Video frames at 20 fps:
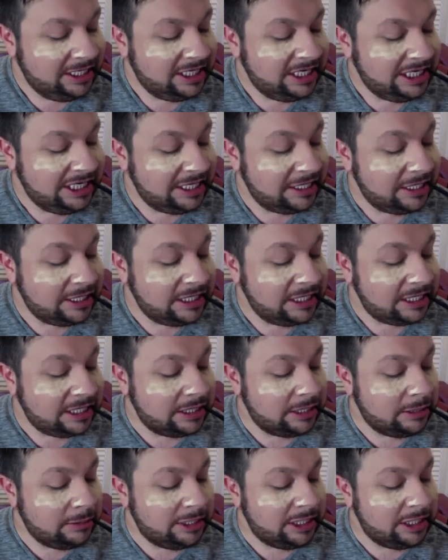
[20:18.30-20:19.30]
Charles is
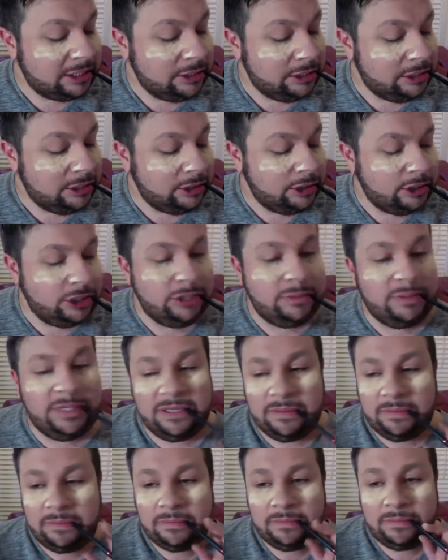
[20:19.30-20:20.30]
actually quite a good YouTuber.
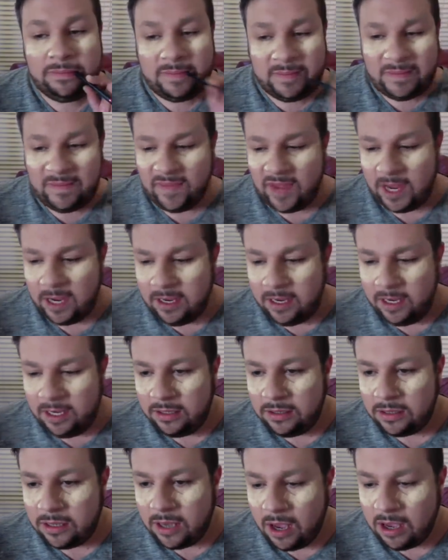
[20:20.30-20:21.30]

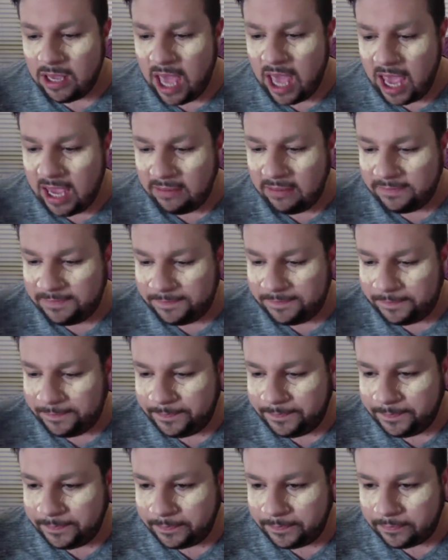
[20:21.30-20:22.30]
Okay.
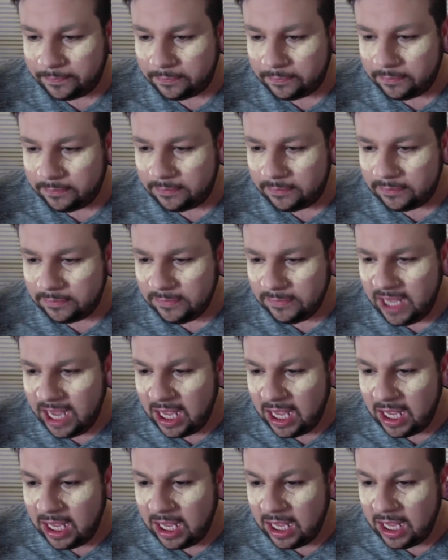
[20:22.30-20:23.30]

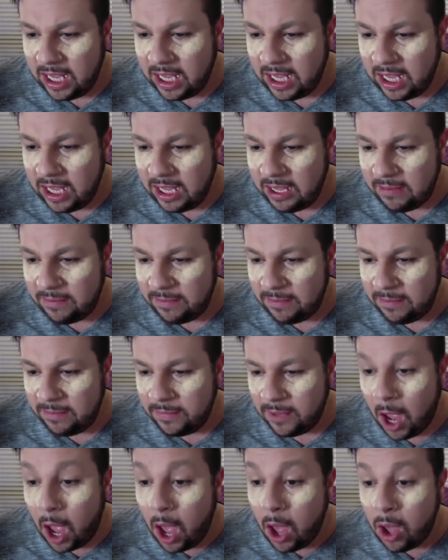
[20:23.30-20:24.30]
Oh,
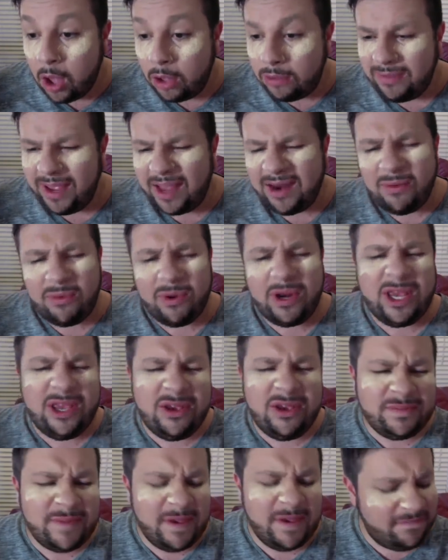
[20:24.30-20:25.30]
I don't want to
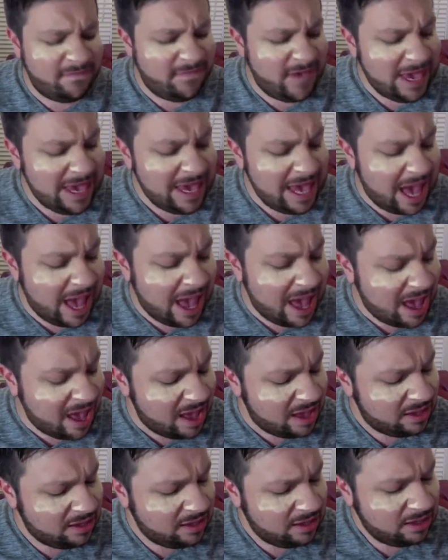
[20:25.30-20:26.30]
use my
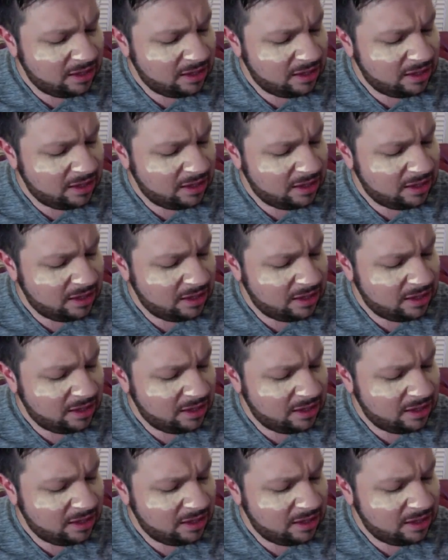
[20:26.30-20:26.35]
finger.